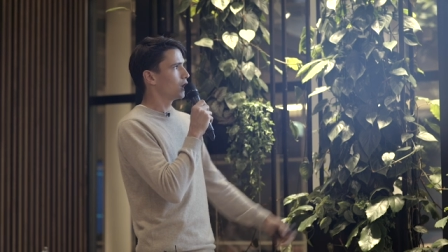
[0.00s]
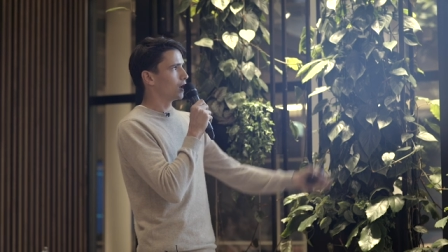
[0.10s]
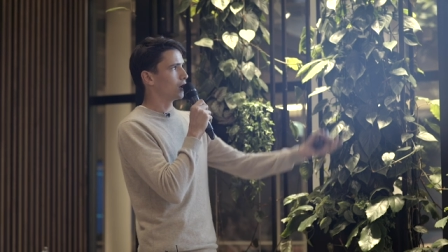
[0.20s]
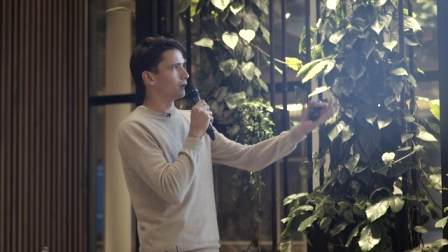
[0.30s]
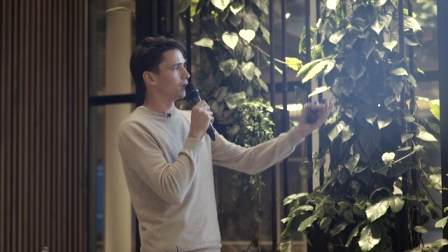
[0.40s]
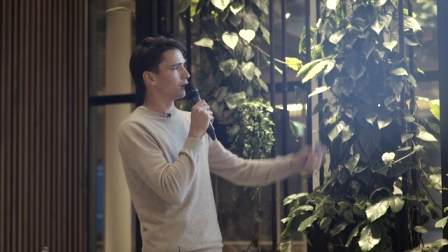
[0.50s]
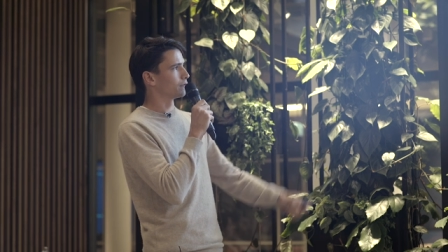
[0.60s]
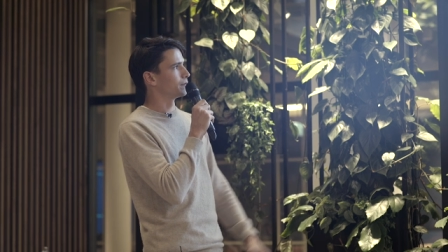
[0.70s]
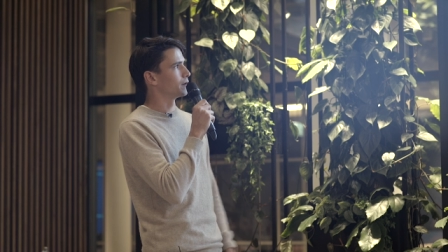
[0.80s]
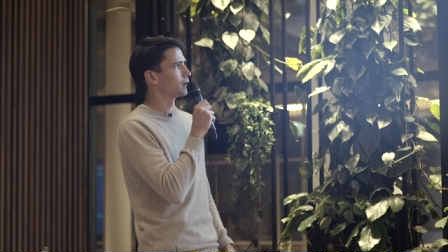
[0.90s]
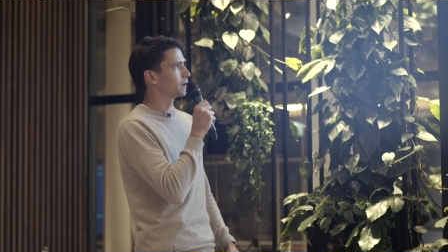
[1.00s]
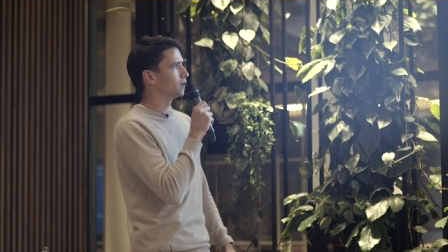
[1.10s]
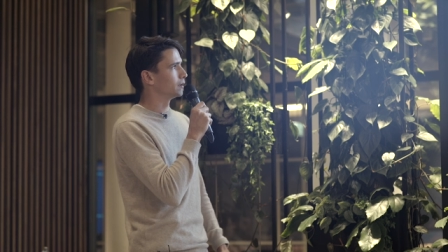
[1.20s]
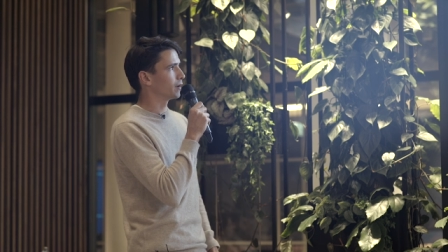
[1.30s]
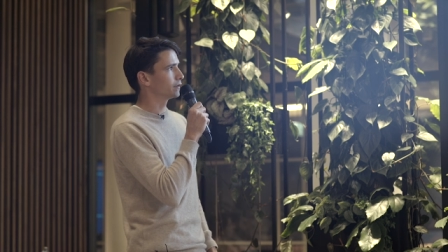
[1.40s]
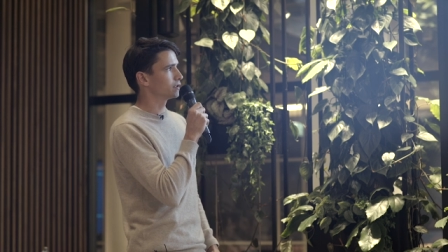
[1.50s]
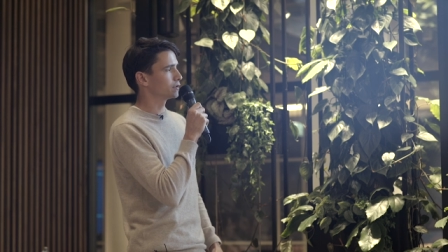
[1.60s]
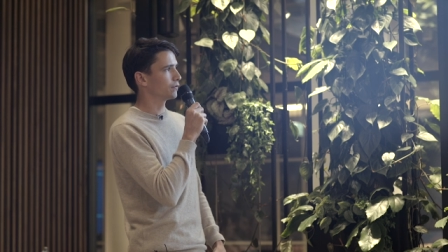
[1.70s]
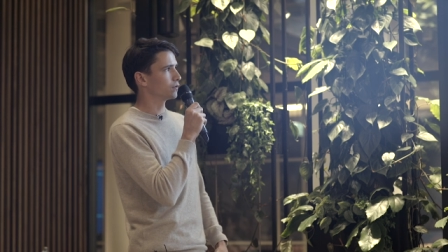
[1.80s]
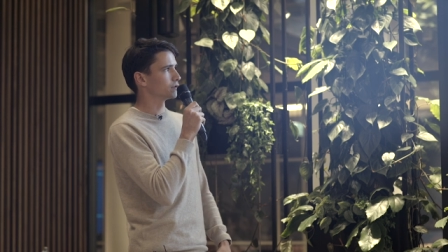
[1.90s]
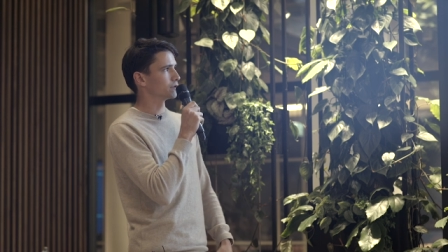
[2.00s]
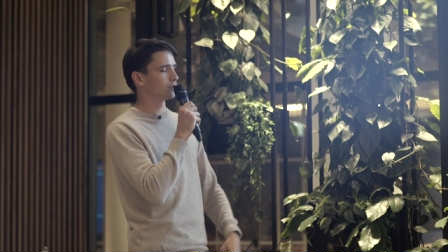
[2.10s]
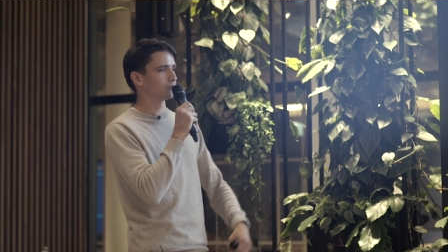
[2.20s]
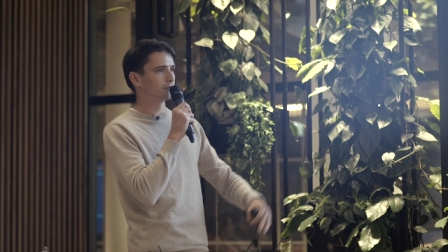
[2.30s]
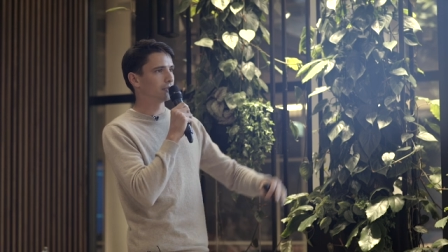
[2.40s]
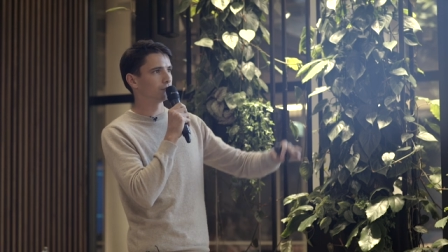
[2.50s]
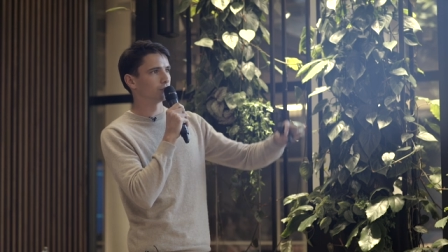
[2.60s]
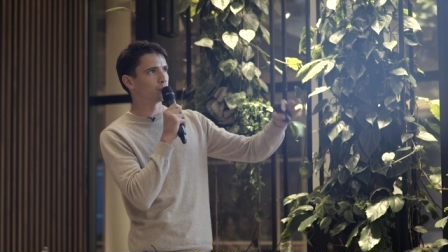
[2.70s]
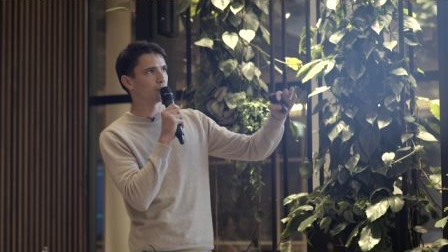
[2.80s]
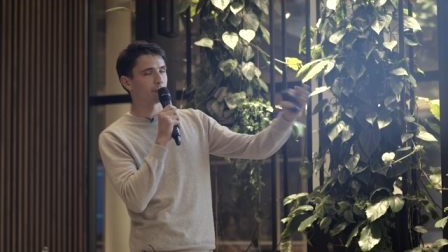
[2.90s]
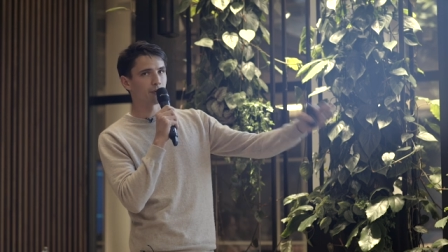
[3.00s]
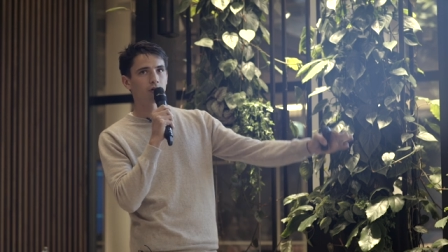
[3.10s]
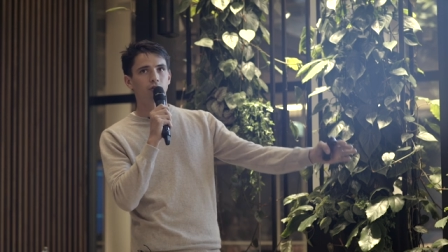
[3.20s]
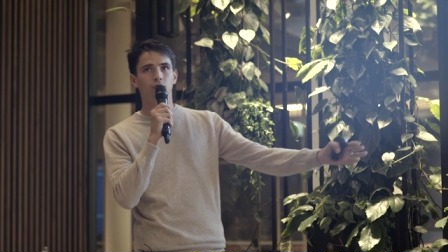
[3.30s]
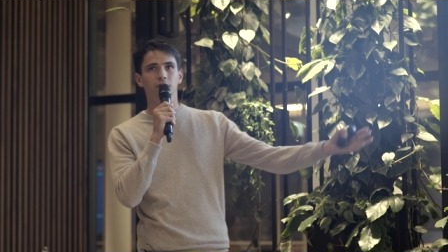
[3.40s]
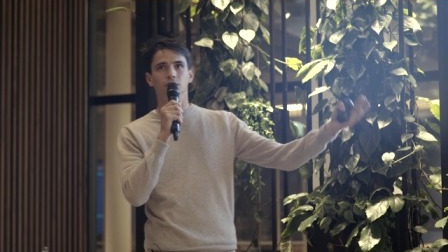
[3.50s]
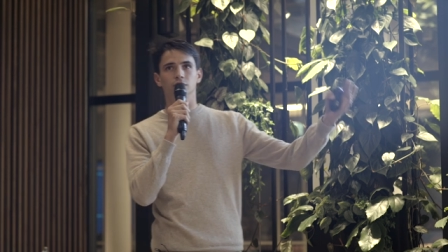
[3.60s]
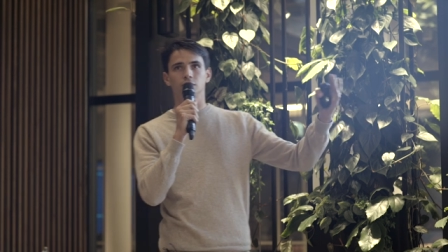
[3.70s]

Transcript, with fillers: Uh, a lot of uh, killing partners, of course, that you need to prepare during those